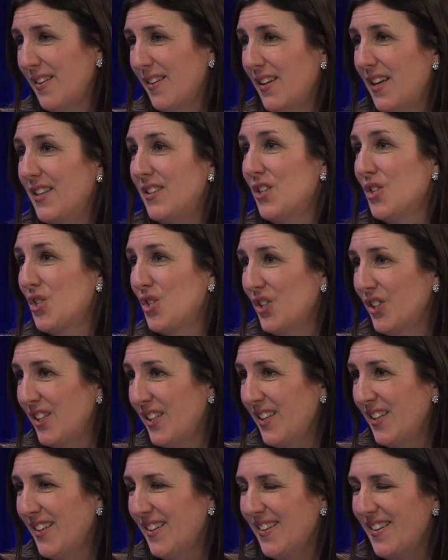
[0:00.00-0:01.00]

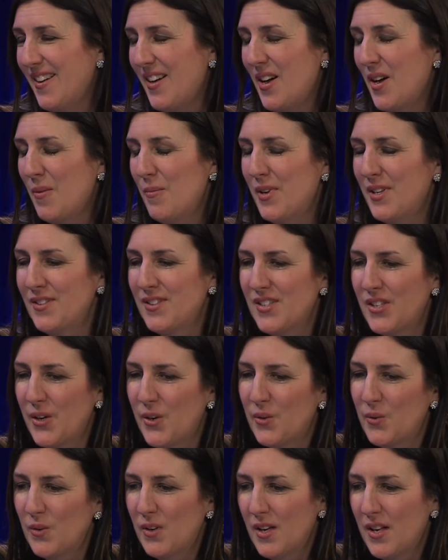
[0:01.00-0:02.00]
additionally, right. um, and
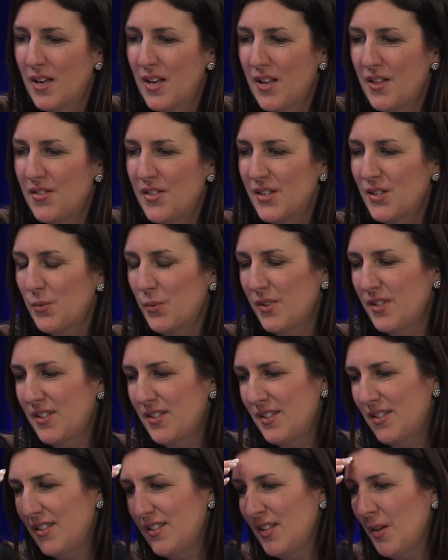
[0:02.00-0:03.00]
so this was
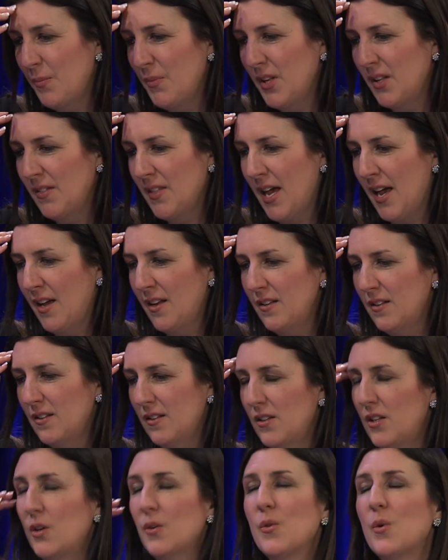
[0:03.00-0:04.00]
something that
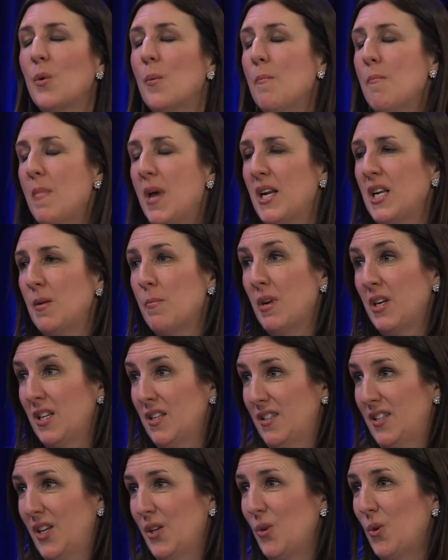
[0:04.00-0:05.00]
you know there were many many
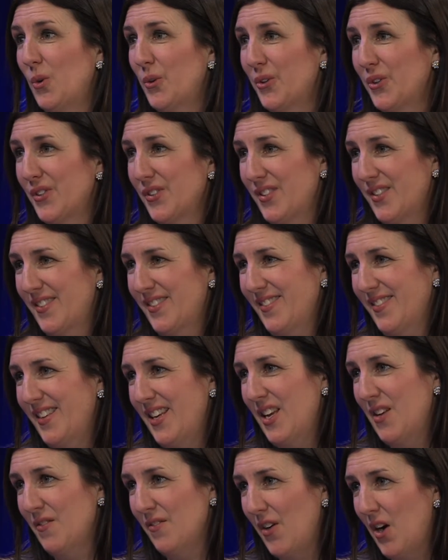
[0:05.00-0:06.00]
stakeholders
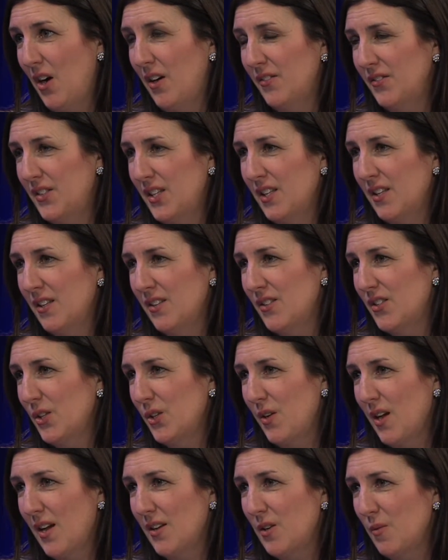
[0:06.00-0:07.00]
involved Absolutely. in, and so
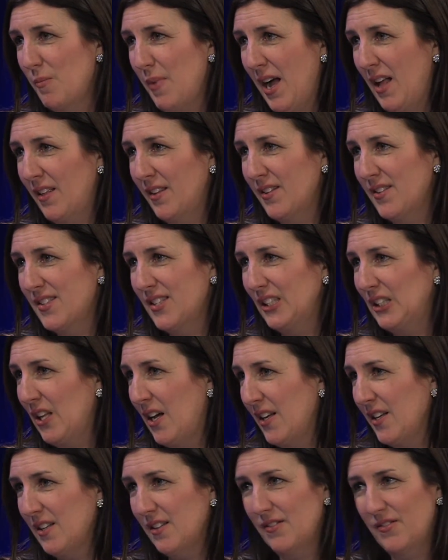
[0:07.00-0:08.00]
you had to balance a
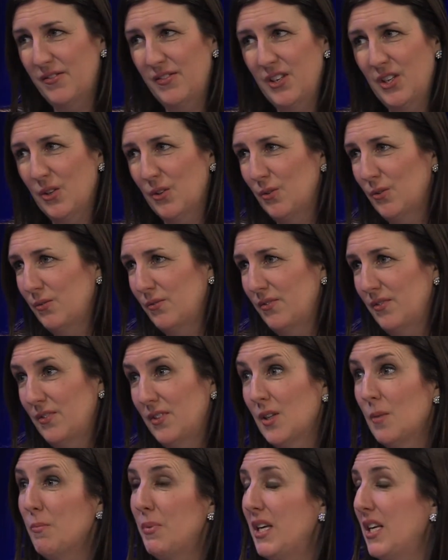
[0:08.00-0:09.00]
lot of you know
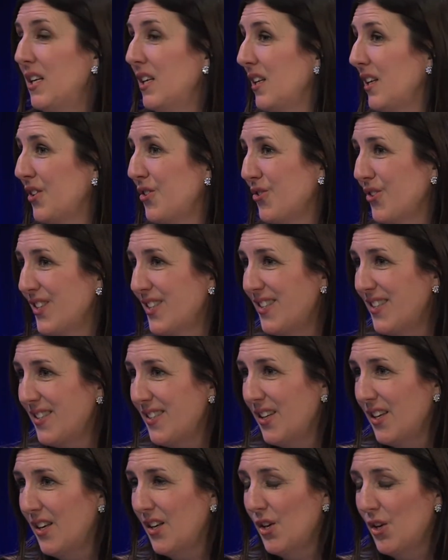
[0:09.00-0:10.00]
competing interest
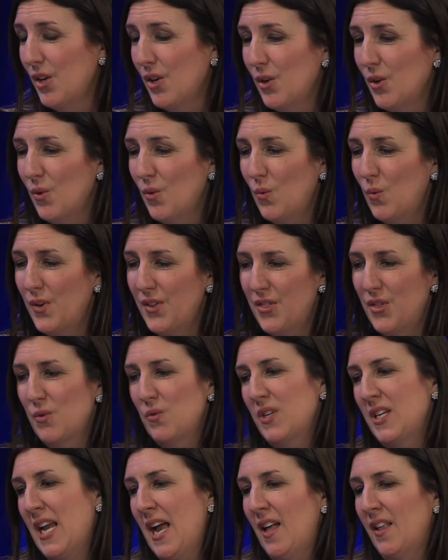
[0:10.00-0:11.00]
mm-hmm. with the
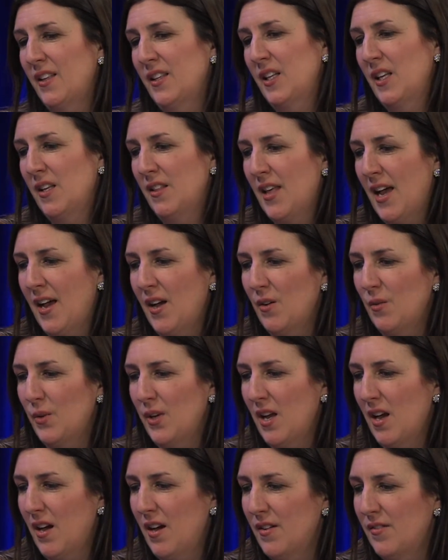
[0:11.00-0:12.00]
reality that we
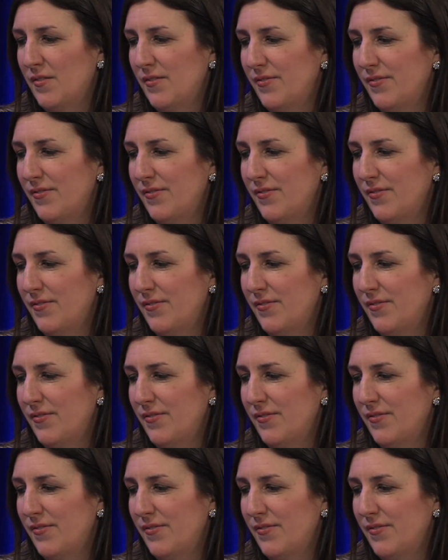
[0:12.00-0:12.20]
have